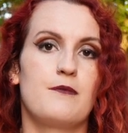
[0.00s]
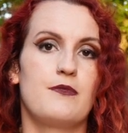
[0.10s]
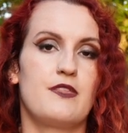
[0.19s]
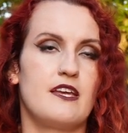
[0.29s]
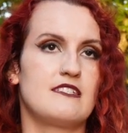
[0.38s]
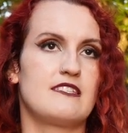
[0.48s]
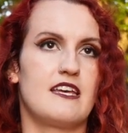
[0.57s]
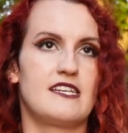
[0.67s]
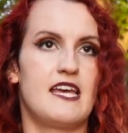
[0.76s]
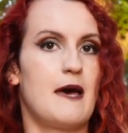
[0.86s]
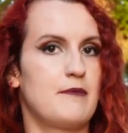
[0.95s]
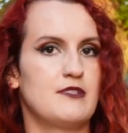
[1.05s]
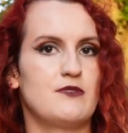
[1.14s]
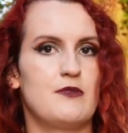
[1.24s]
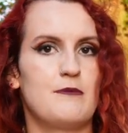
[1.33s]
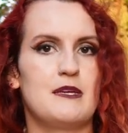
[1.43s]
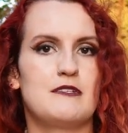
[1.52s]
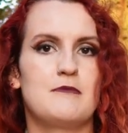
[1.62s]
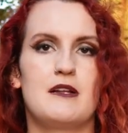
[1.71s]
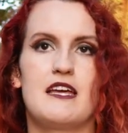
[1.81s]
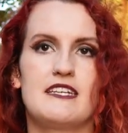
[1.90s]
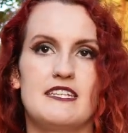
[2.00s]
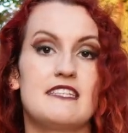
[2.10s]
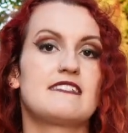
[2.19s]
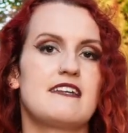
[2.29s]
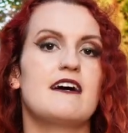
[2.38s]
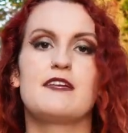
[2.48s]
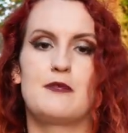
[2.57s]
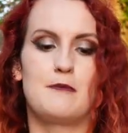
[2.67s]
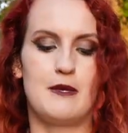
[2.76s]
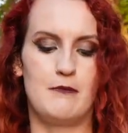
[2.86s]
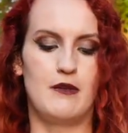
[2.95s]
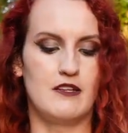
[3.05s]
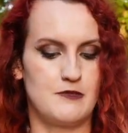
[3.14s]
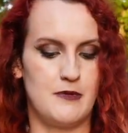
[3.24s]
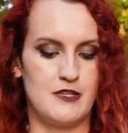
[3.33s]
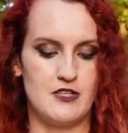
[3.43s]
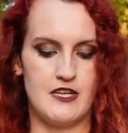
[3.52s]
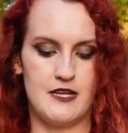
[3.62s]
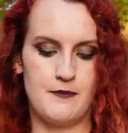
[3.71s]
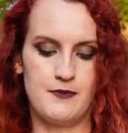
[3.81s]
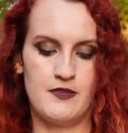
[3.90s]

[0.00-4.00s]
things that happen to the people and inside the people especially.